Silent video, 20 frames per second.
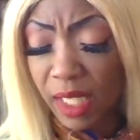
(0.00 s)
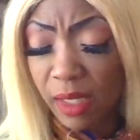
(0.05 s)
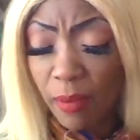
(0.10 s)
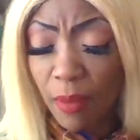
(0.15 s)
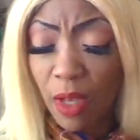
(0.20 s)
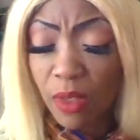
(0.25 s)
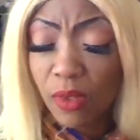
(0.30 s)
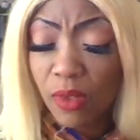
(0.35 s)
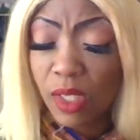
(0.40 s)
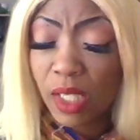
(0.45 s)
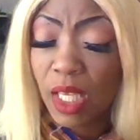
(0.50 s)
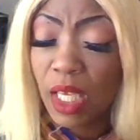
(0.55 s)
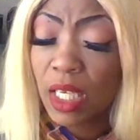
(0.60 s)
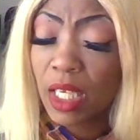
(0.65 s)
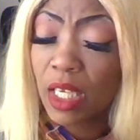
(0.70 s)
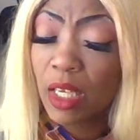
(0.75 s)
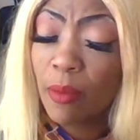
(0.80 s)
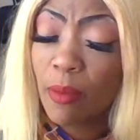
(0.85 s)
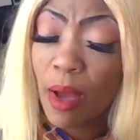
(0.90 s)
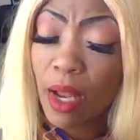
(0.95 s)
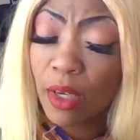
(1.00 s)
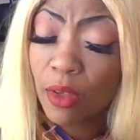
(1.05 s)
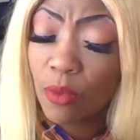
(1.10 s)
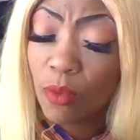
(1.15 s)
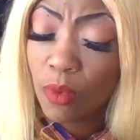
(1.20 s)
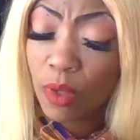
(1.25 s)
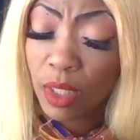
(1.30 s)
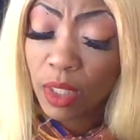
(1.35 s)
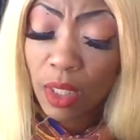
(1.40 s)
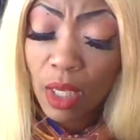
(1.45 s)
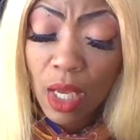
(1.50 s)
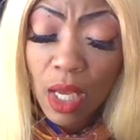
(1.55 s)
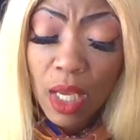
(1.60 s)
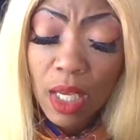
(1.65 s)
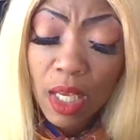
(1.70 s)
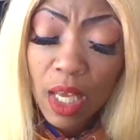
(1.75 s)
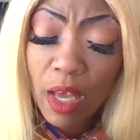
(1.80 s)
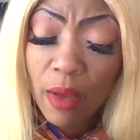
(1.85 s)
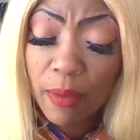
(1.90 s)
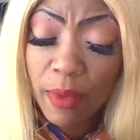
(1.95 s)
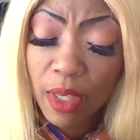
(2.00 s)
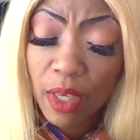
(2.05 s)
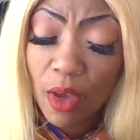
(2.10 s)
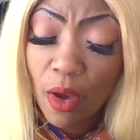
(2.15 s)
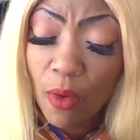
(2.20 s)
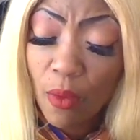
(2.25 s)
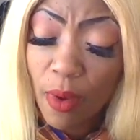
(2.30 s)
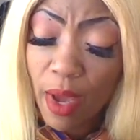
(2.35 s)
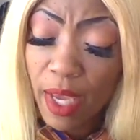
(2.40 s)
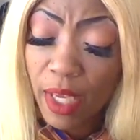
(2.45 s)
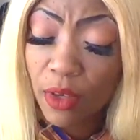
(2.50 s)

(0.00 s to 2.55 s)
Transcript: I'm also seeing anybody who wanna come in your way.